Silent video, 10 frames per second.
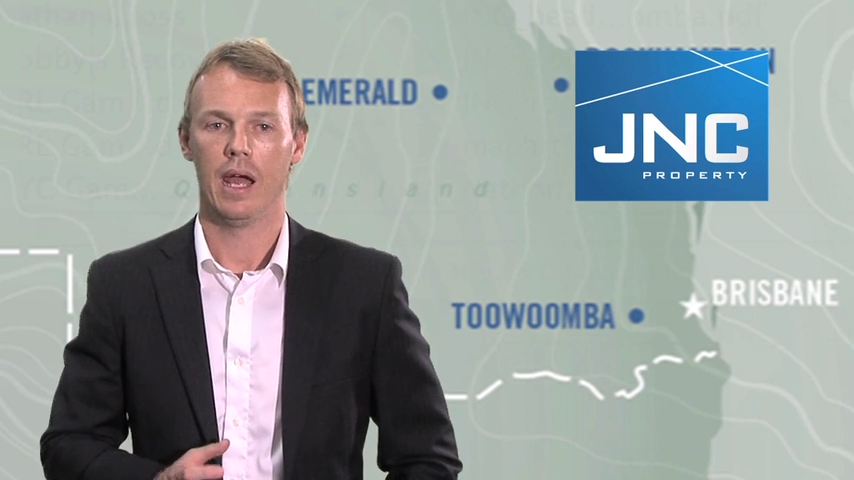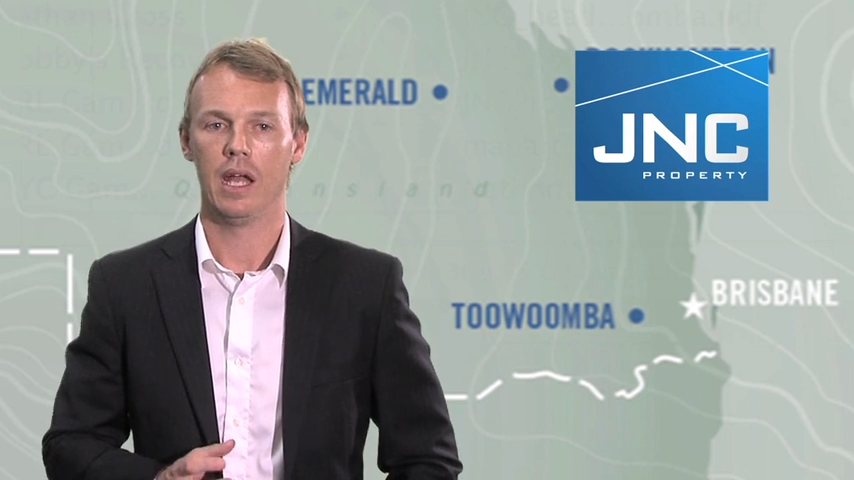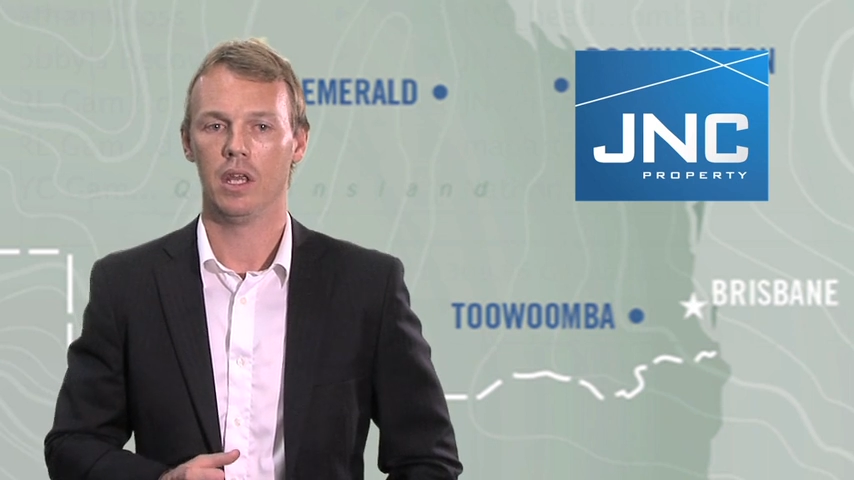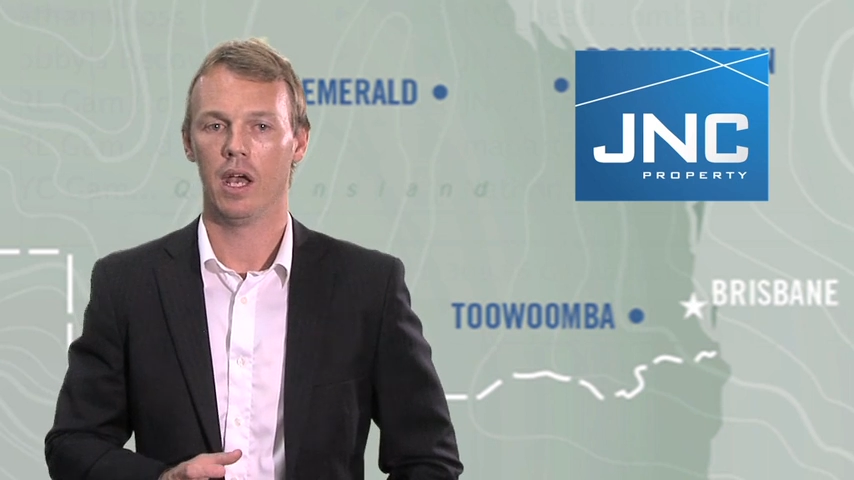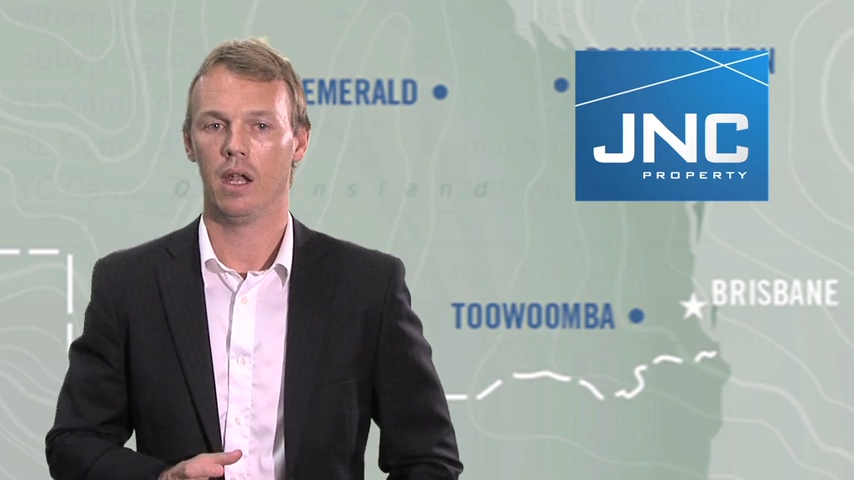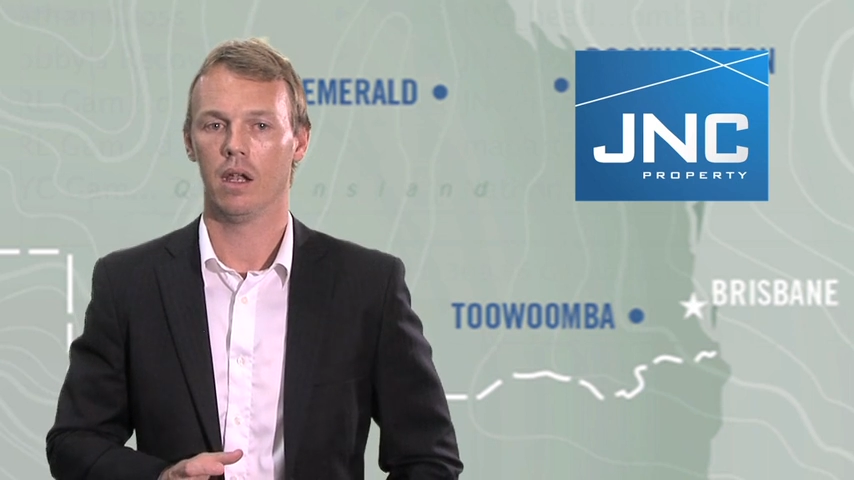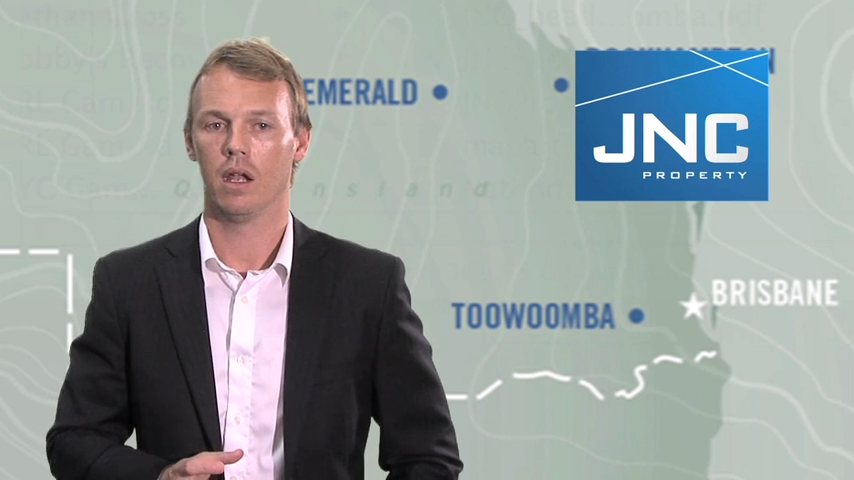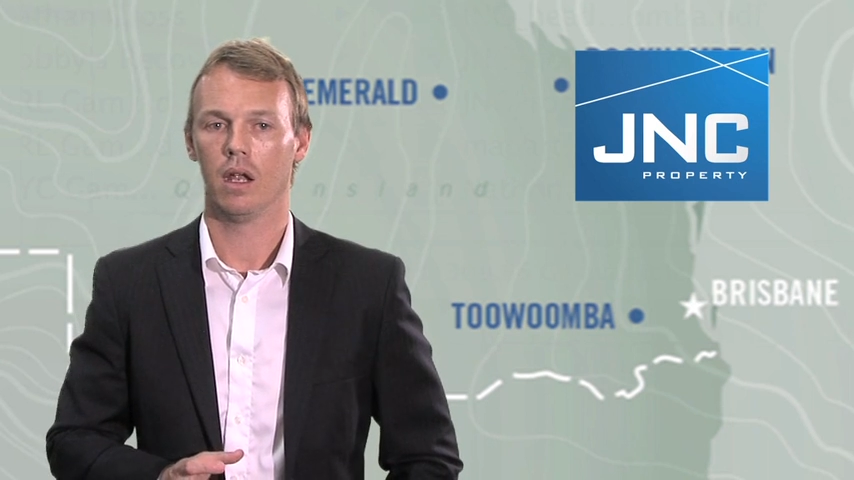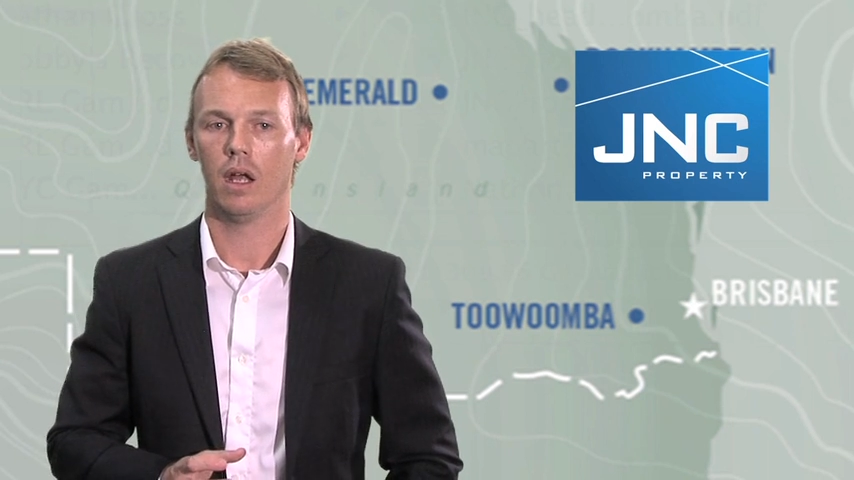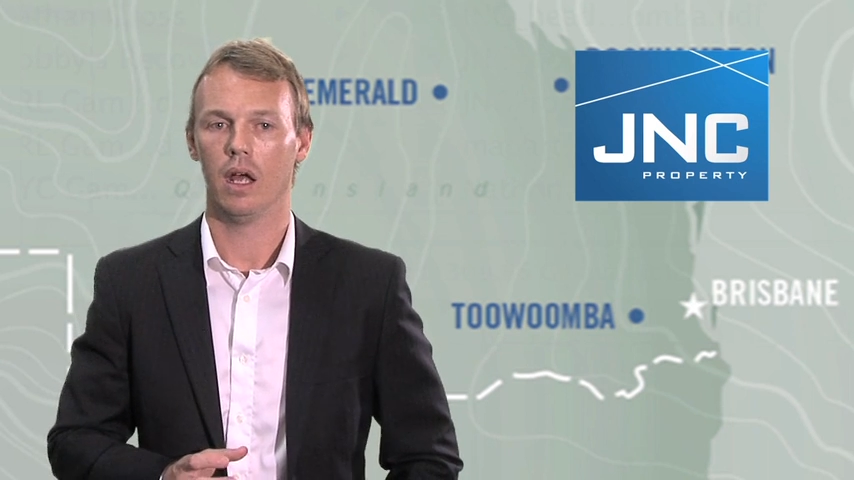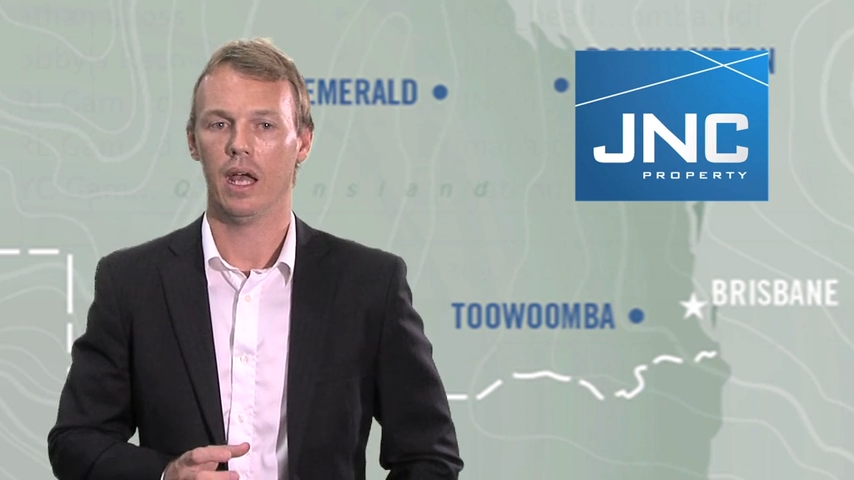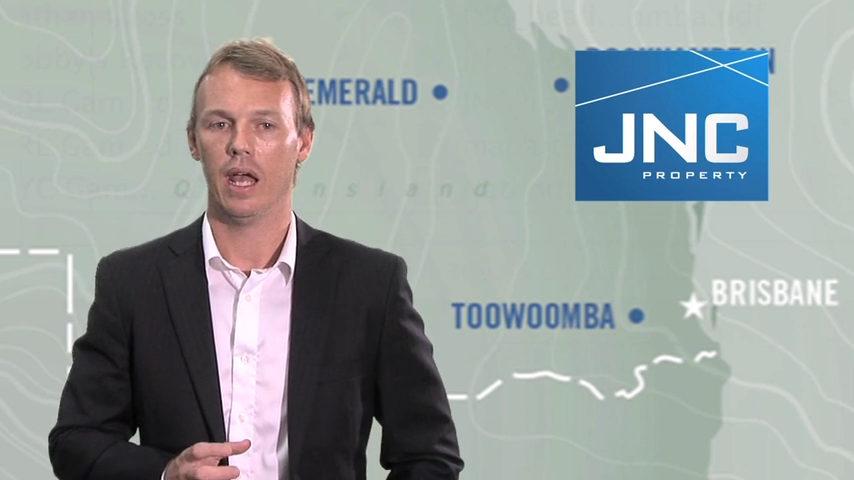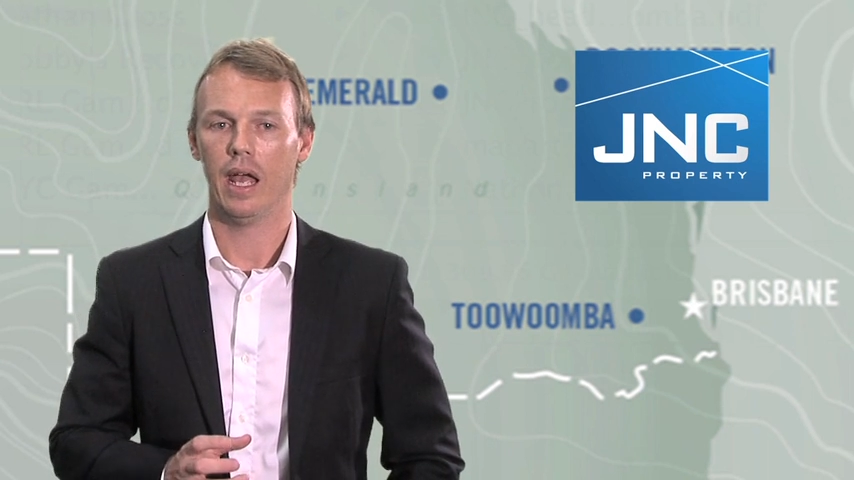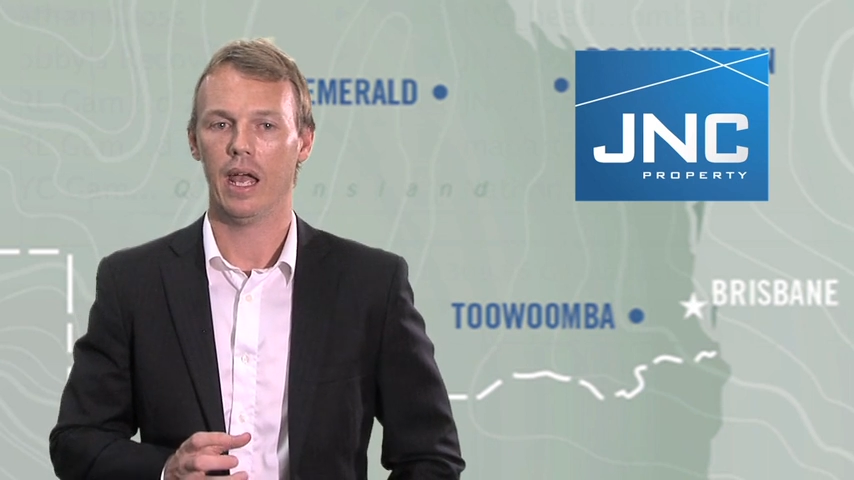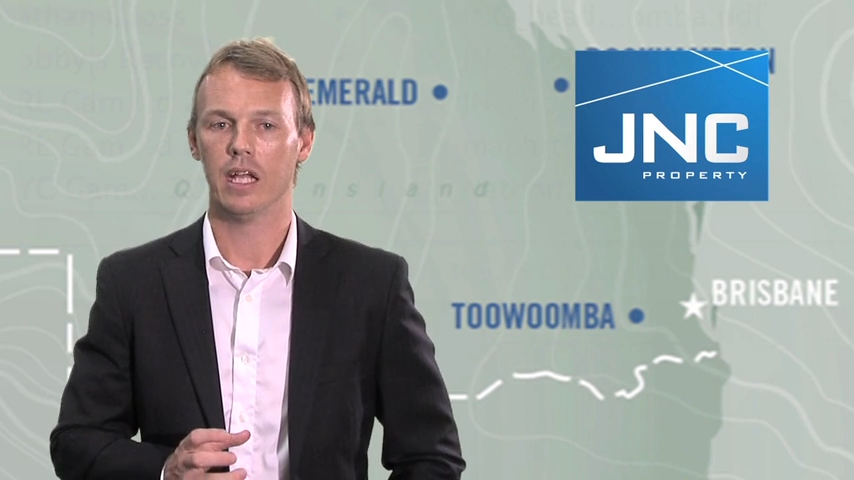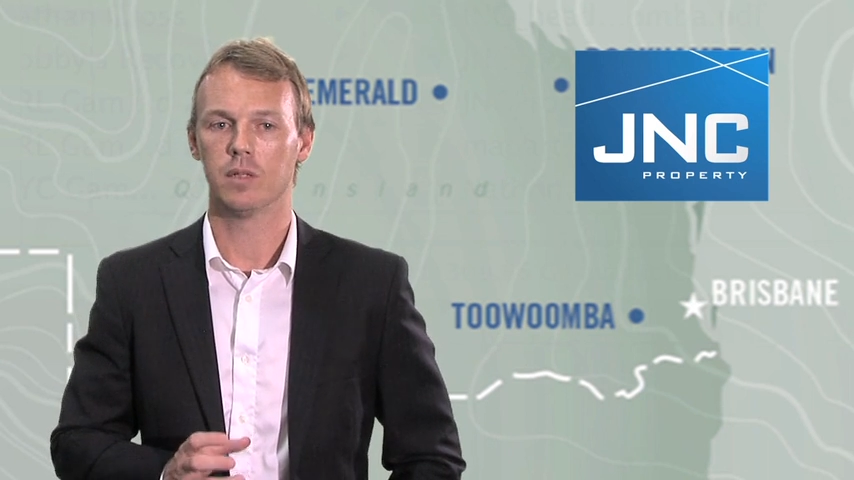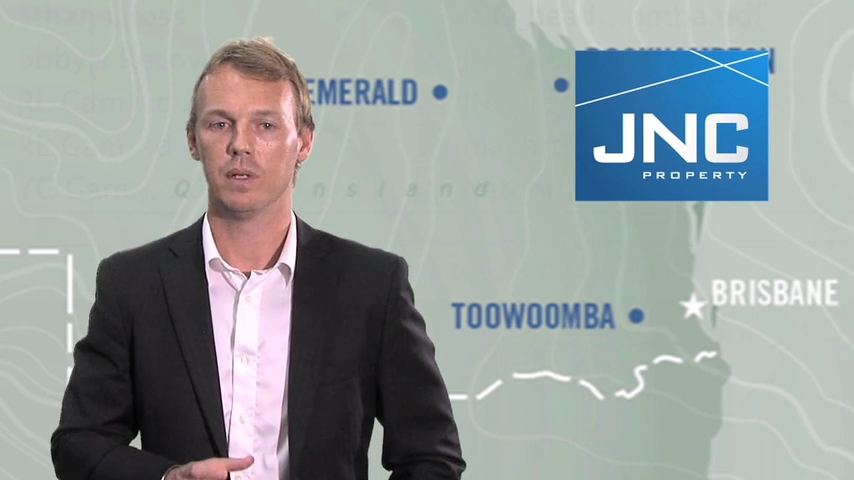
And yet, it's